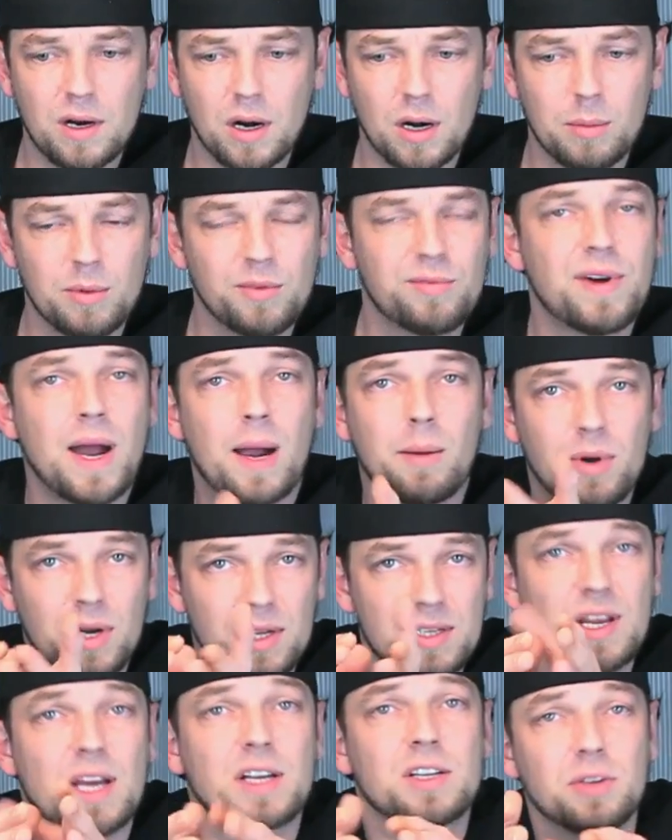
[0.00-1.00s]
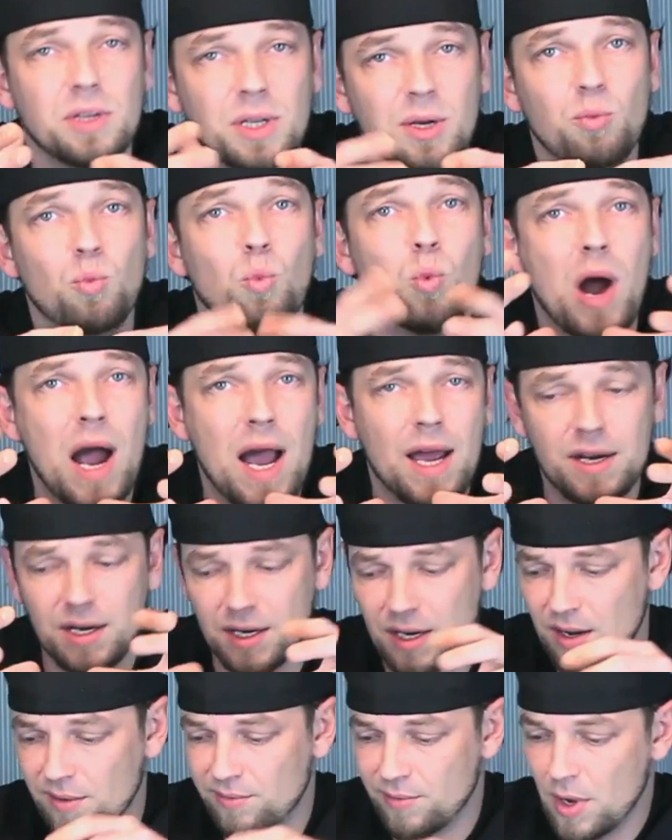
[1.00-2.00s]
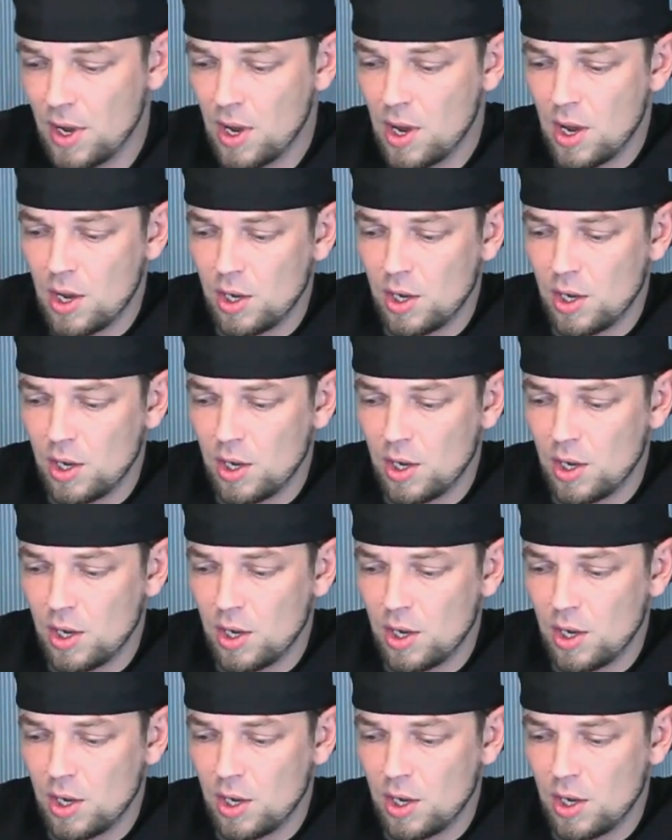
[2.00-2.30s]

carbon fiber that's actually wide enough